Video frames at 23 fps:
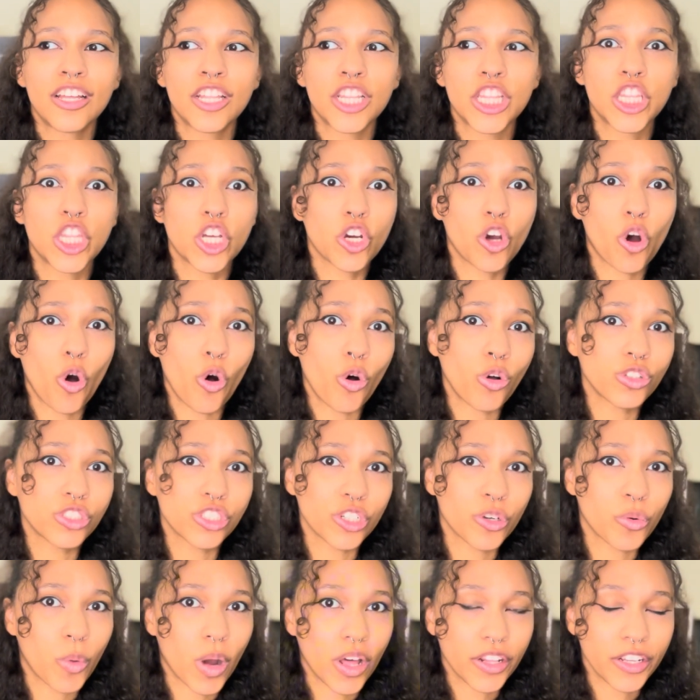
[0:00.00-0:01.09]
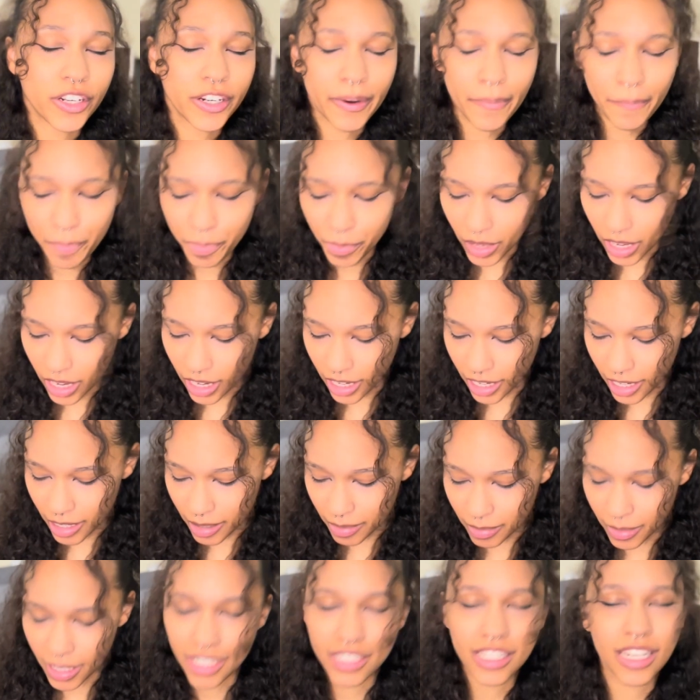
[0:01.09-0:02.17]
the colder weather,
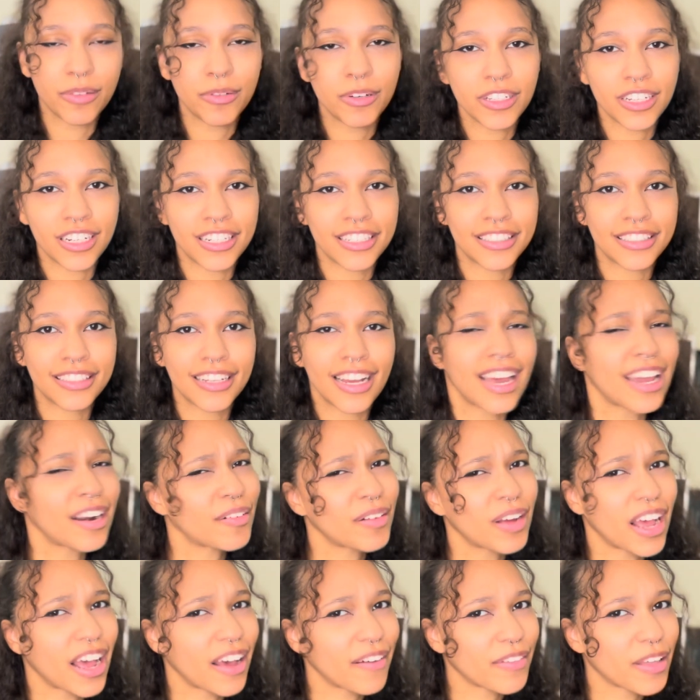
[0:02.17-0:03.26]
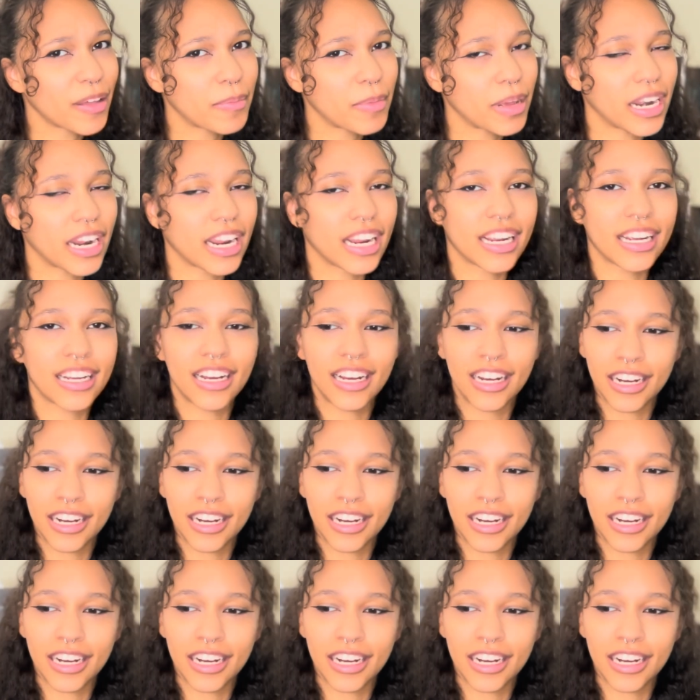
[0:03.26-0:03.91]
because I realized I don't have that many.